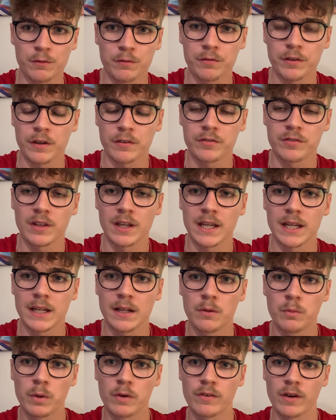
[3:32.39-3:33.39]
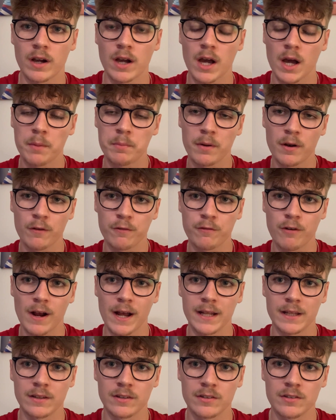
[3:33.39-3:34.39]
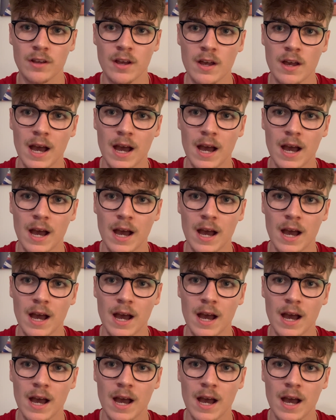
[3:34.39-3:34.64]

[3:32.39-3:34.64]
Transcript: 15 with a couple of friends,